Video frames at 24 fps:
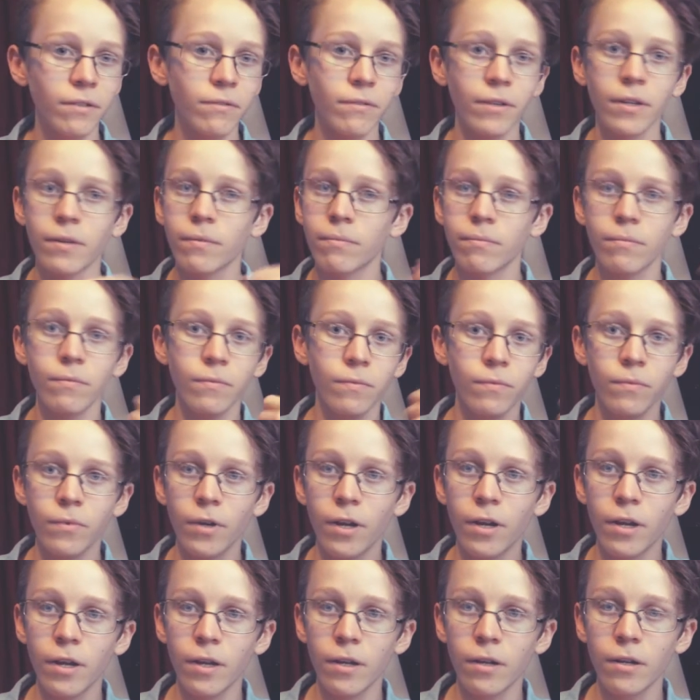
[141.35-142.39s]
like
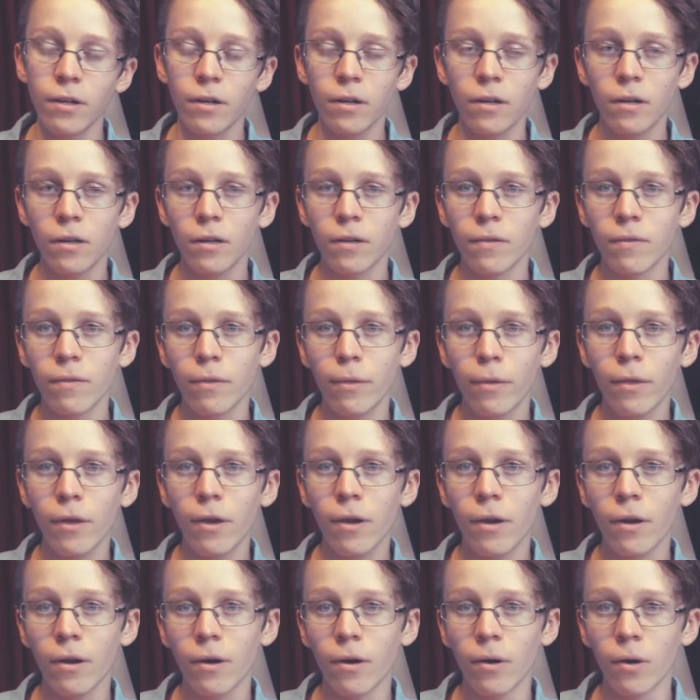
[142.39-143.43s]
right
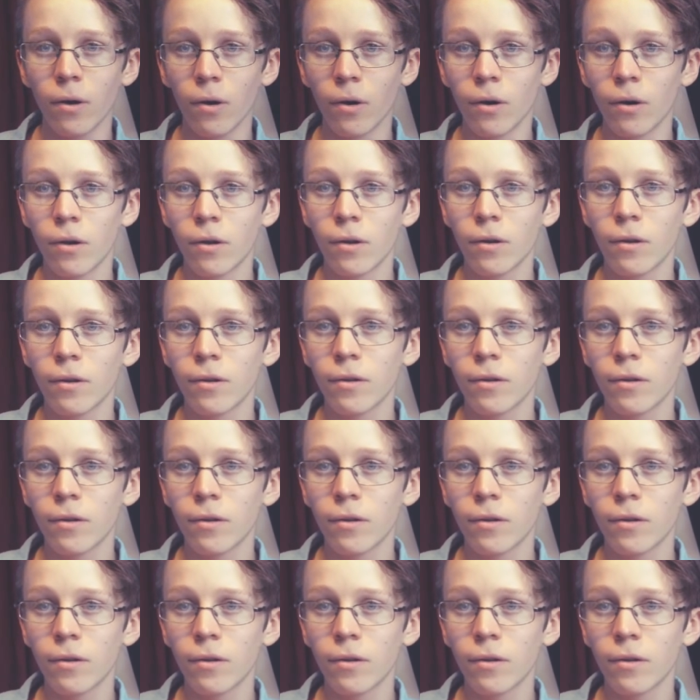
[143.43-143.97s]
there.